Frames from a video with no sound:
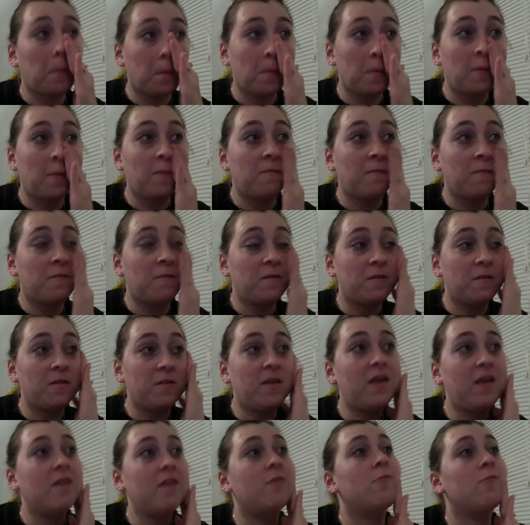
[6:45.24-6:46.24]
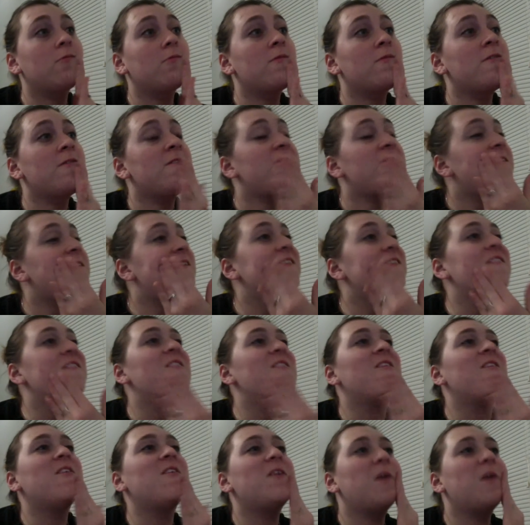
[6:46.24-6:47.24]
It feels like really
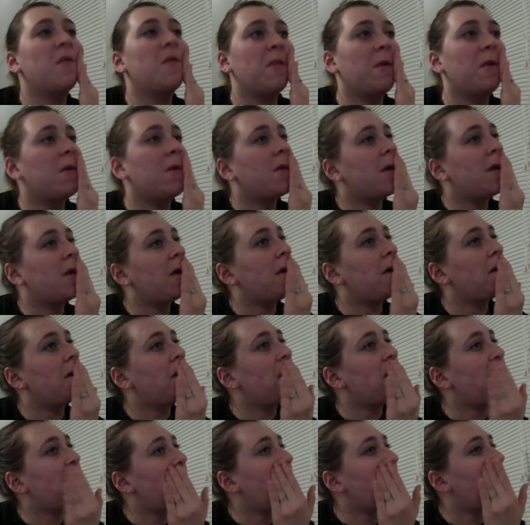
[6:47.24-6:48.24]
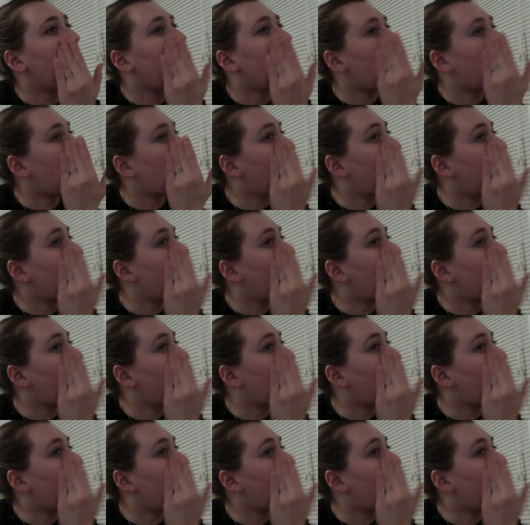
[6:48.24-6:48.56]
good on the skin, like